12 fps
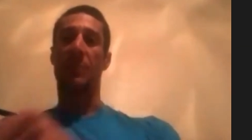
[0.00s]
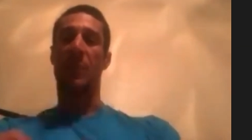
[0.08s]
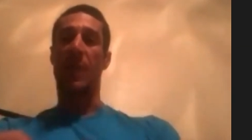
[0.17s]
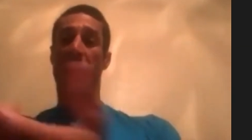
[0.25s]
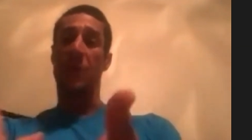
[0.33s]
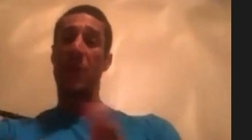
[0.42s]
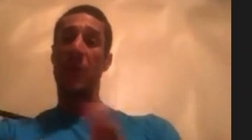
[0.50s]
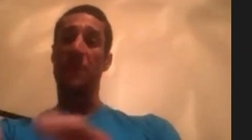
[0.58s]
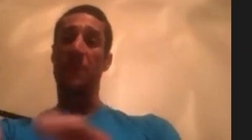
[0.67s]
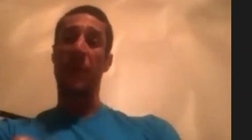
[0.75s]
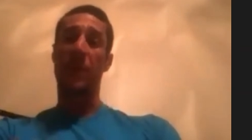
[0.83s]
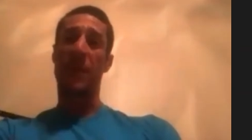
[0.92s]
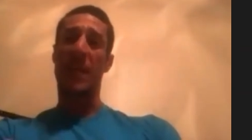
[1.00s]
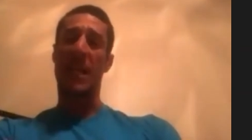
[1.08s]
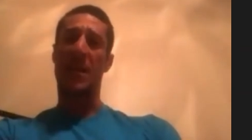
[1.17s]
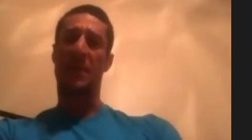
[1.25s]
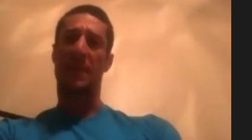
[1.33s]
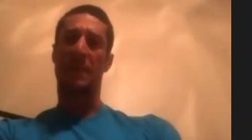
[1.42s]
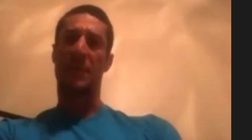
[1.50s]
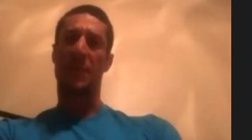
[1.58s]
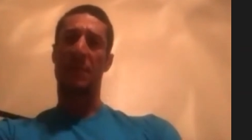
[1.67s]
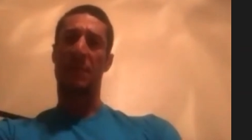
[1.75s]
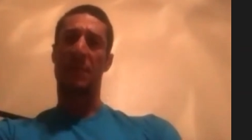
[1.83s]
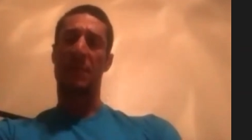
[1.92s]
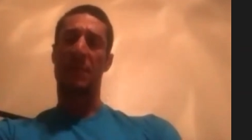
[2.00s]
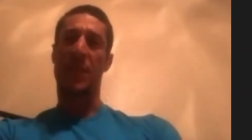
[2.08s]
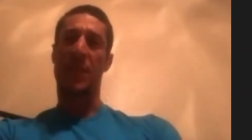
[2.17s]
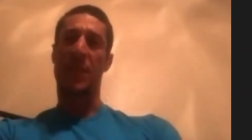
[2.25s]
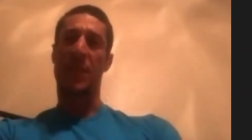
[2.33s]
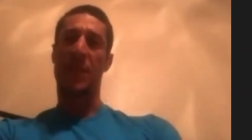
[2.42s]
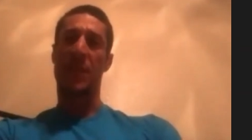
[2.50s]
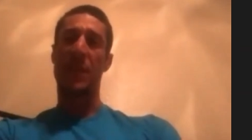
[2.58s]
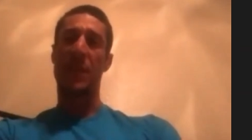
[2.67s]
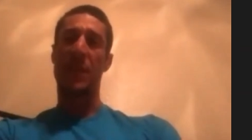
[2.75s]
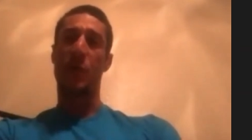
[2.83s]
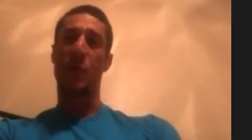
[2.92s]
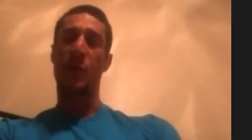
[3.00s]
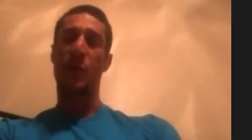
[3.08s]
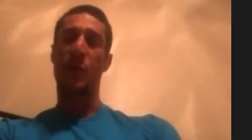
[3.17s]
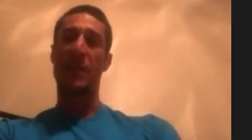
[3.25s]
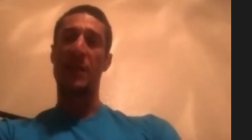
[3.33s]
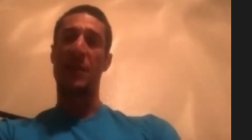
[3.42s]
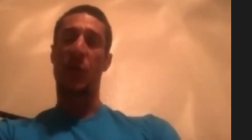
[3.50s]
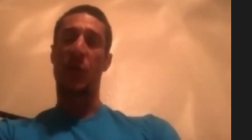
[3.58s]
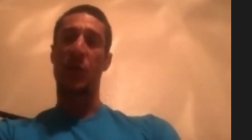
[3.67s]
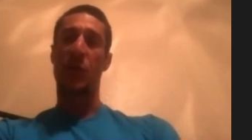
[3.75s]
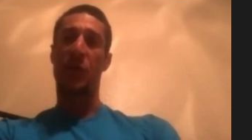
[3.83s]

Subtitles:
they're going to have 7 St. George in May